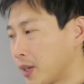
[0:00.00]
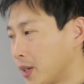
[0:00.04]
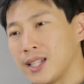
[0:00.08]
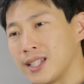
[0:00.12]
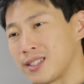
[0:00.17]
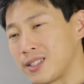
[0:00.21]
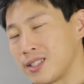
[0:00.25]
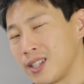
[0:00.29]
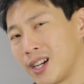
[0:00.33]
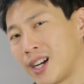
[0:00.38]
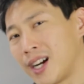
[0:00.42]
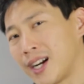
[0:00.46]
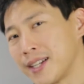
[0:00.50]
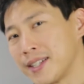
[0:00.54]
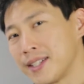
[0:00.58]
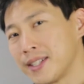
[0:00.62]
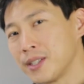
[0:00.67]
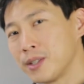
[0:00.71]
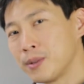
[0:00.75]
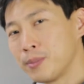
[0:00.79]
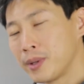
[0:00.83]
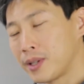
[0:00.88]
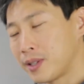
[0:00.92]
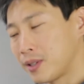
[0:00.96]
It's not
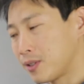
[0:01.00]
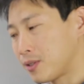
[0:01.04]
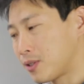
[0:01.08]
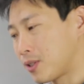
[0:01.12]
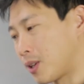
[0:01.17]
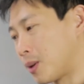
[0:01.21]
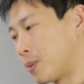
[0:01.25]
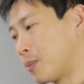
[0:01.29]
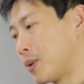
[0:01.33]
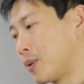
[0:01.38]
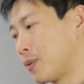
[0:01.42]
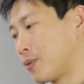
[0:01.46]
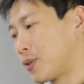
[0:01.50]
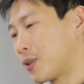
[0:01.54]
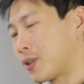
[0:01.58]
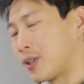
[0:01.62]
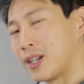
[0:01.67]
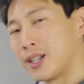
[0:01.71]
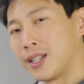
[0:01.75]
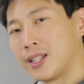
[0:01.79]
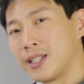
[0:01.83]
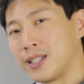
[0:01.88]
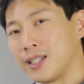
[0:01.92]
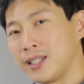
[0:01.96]
ideal because some of
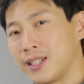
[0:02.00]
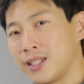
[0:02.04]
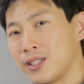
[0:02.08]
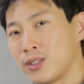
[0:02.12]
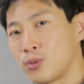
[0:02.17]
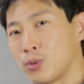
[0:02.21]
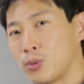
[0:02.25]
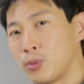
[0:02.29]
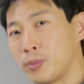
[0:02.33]
your LEDs